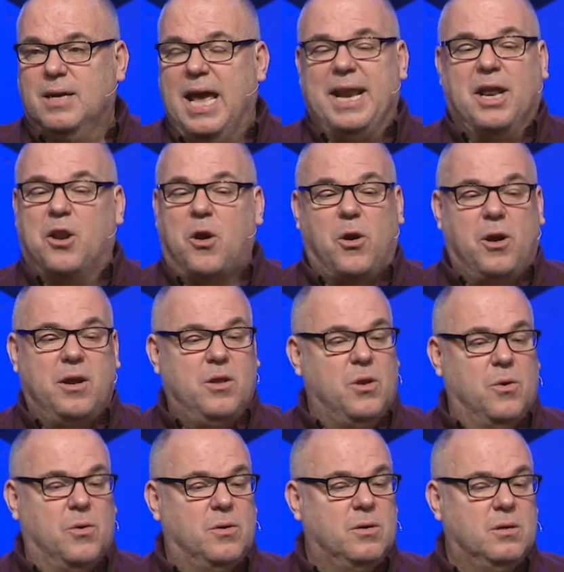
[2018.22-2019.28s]
and it hurt
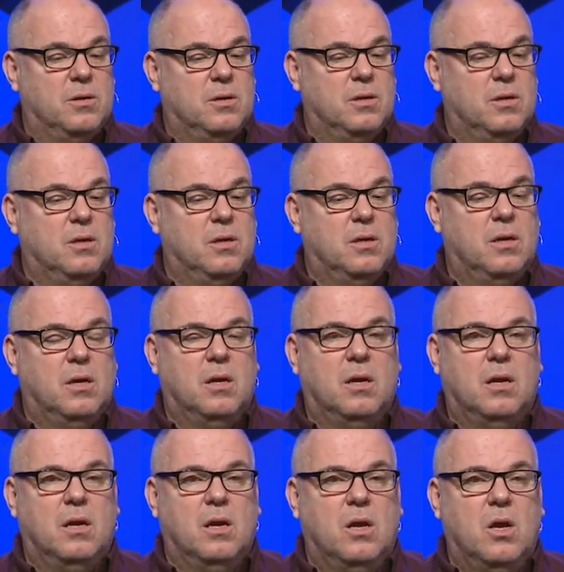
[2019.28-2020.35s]
you.
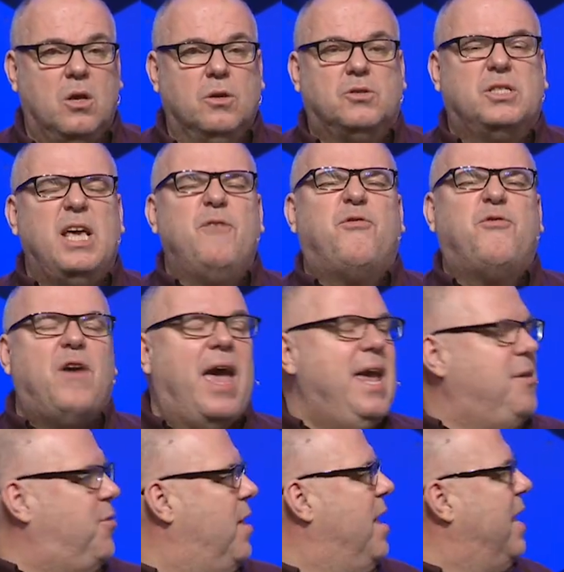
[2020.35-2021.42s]
You see,
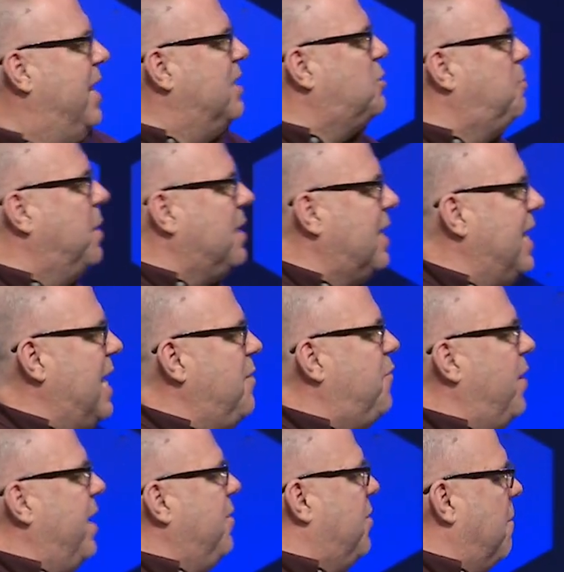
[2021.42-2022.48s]
faith is
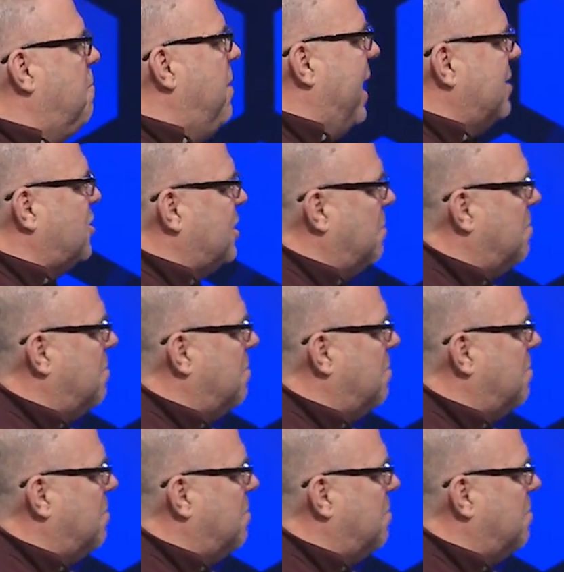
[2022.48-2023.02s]
believing the best